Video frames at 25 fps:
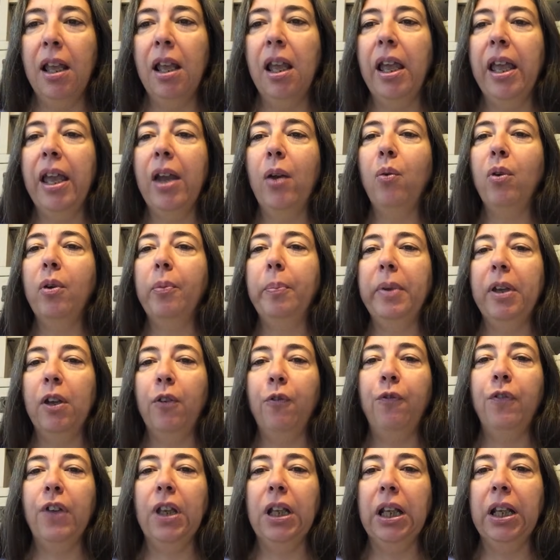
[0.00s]
It will be a
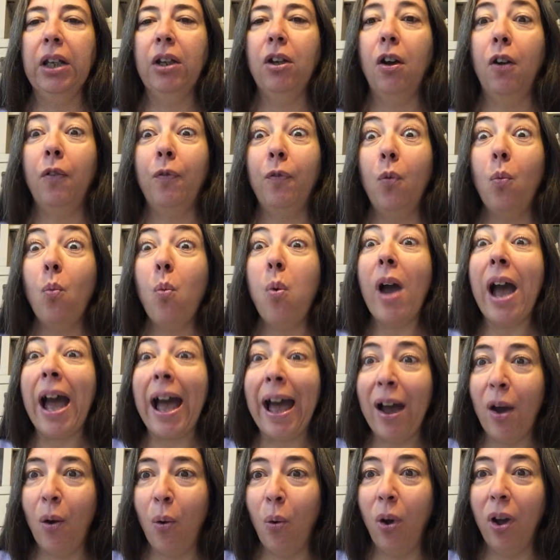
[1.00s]
feeling of,
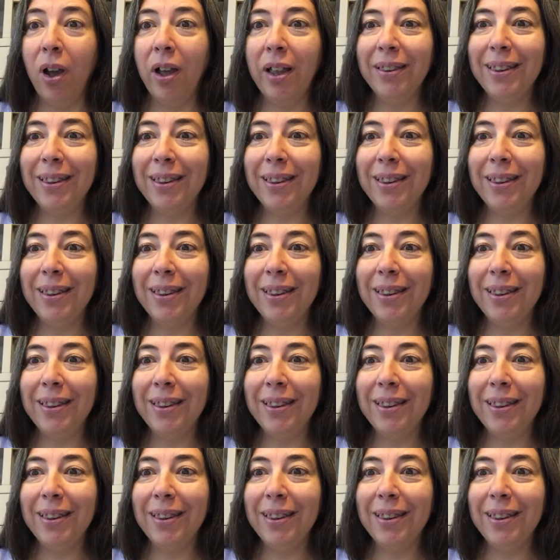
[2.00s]
wow,